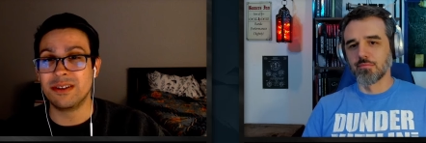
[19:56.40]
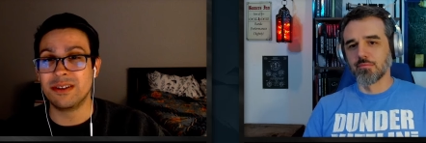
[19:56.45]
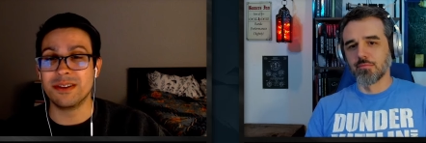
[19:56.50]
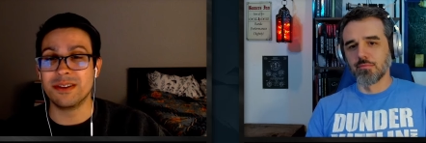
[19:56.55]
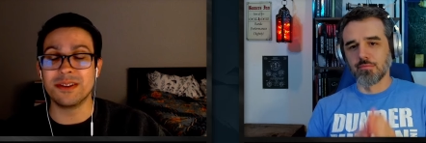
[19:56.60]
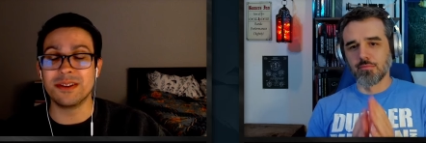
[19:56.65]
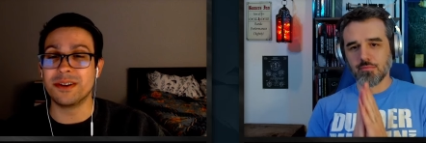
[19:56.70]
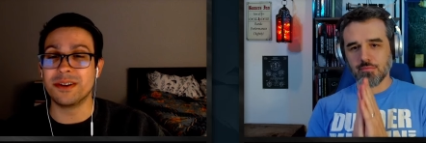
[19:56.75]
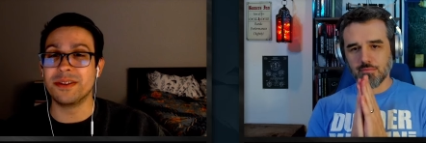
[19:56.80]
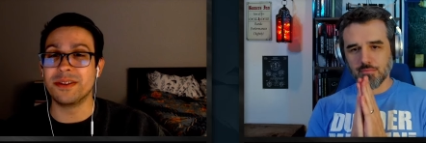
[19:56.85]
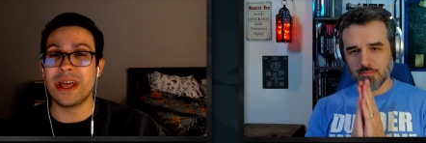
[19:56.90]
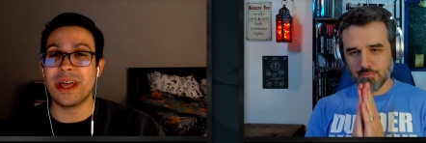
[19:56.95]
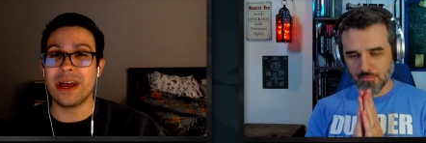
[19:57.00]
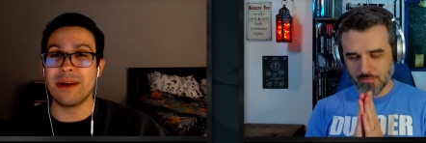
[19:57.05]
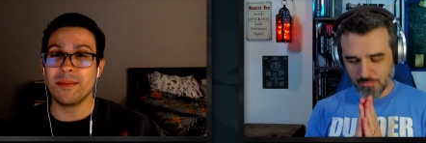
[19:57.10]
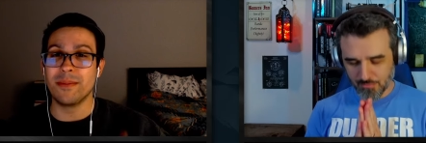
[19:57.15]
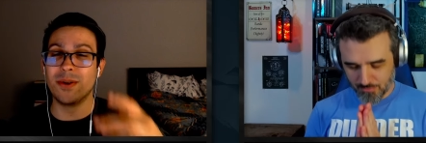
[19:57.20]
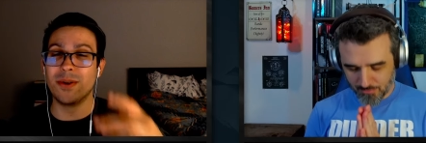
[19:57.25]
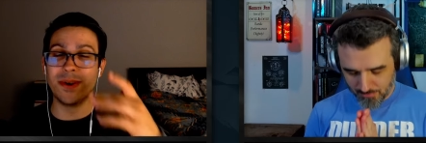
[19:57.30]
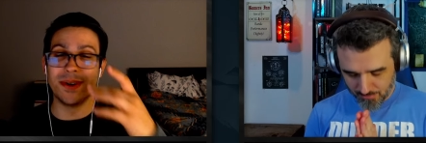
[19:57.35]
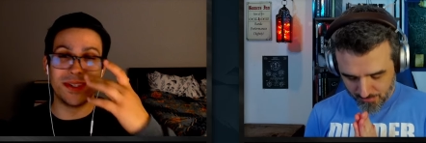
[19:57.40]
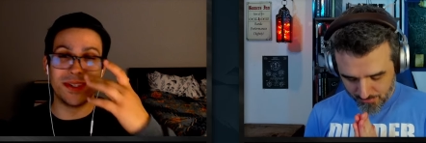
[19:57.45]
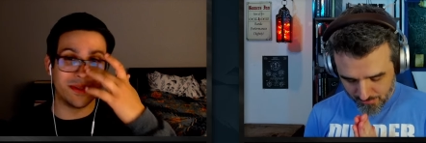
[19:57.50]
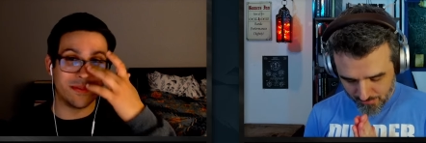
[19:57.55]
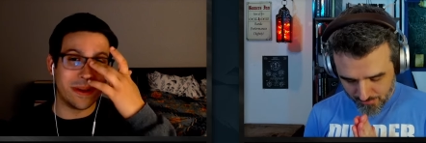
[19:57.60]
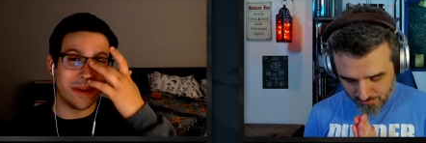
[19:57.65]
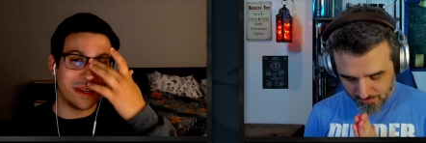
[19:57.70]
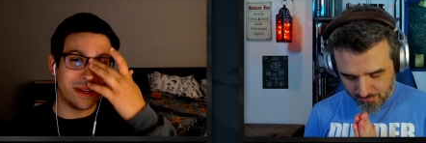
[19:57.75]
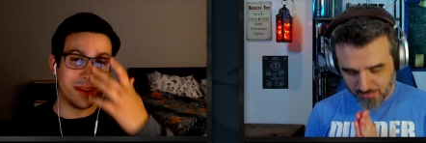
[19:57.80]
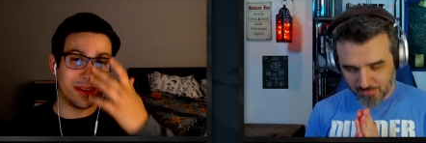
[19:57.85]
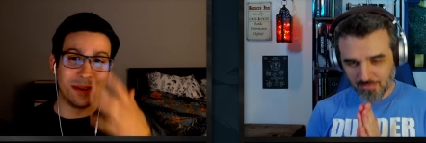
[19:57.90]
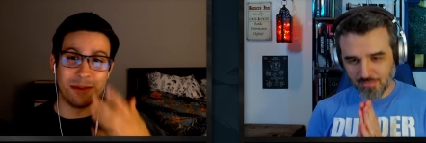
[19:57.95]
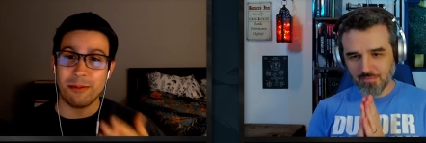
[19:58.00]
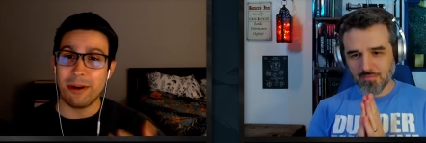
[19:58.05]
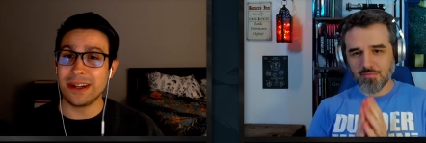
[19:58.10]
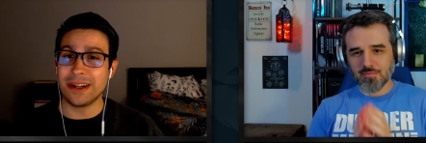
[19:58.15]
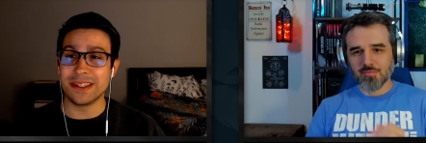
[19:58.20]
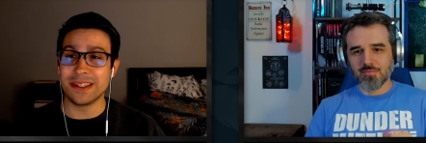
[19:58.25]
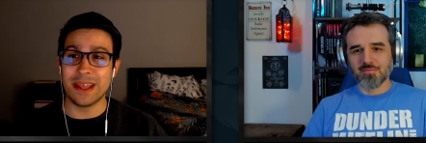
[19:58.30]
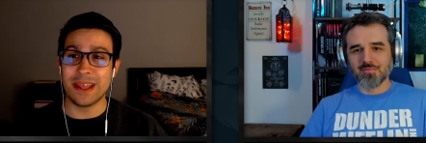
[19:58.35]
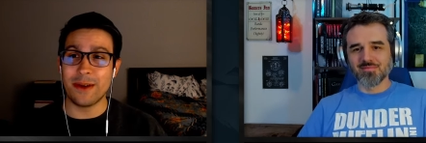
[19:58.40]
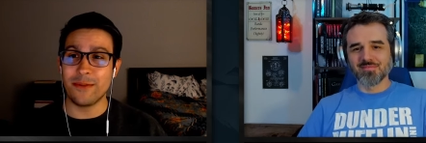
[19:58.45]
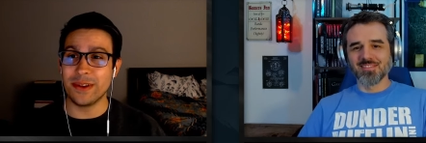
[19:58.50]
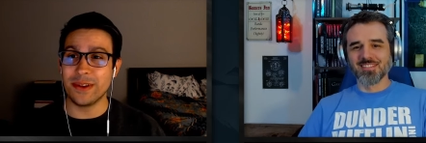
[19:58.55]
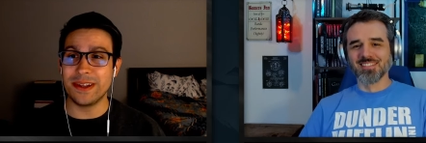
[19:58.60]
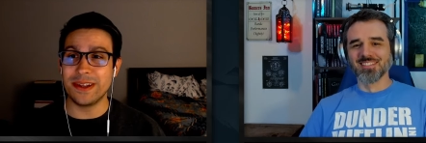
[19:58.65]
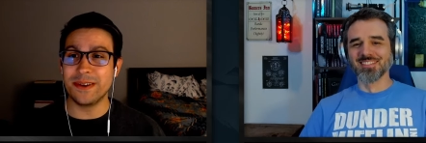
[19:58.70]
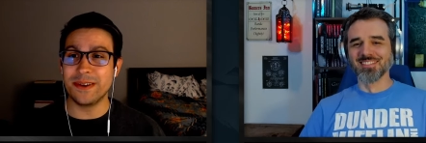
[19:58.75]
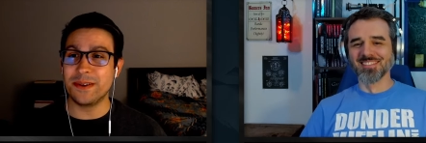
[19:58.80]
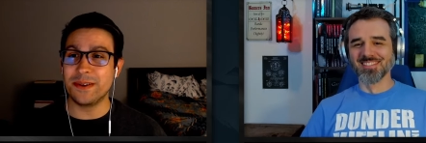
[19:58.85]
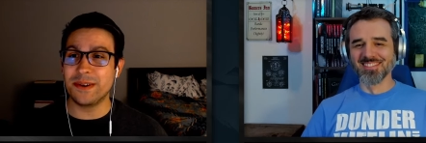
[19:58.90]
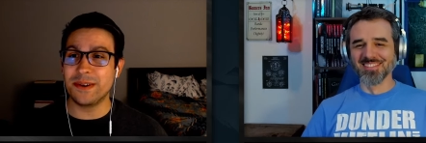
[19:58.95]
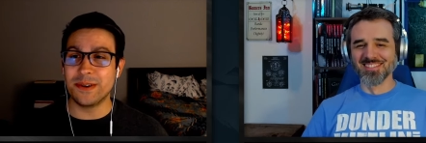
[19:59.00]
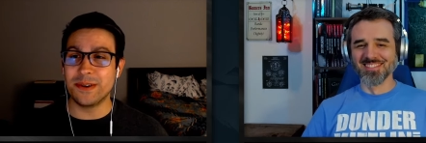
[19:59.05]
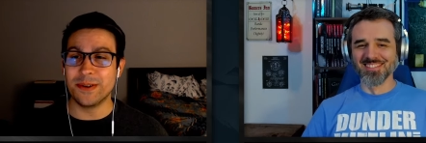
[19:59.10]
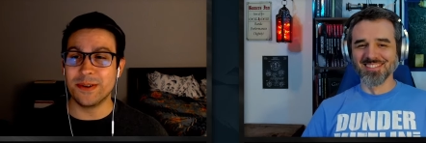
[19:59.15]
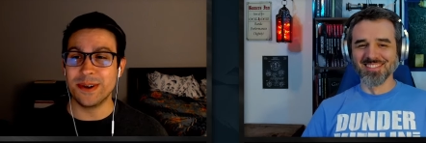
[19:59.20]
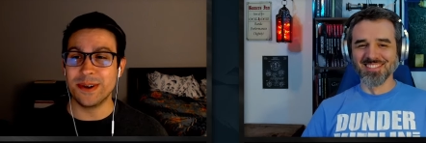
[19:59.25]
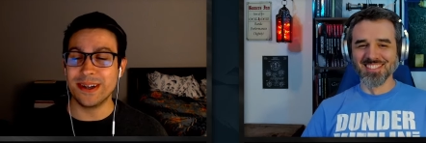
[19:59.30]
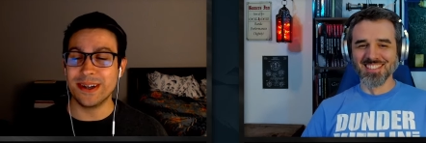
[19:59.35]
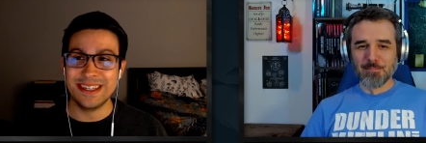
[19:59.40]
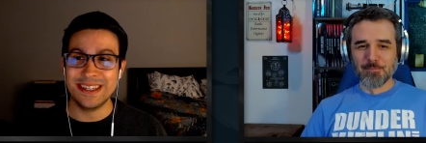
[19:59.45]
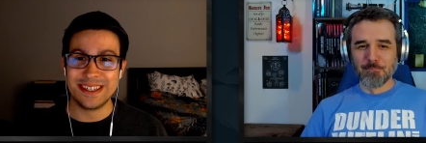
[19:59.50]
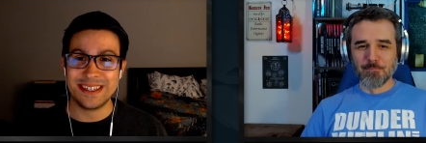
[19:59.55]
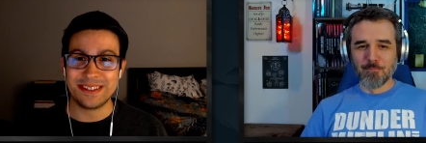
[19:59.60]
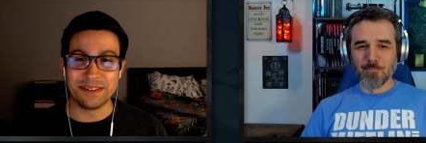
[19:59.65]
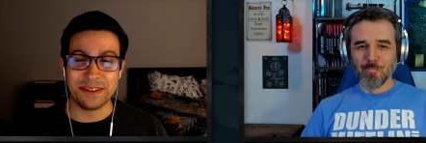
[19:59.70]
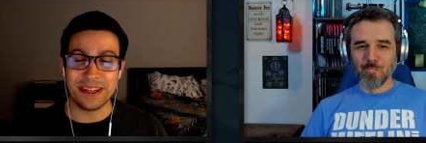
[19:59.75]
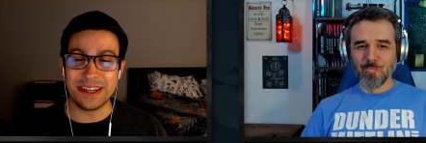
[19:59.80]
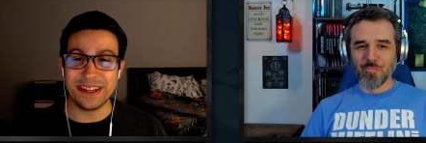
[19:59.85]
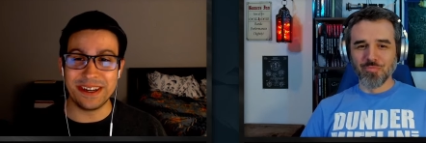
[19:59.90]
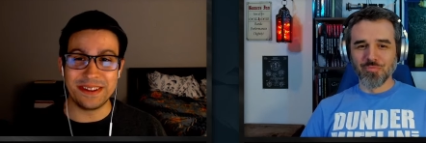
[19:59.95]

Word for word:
Speaker 1: you'll learn that more just by either watching that video or clicking on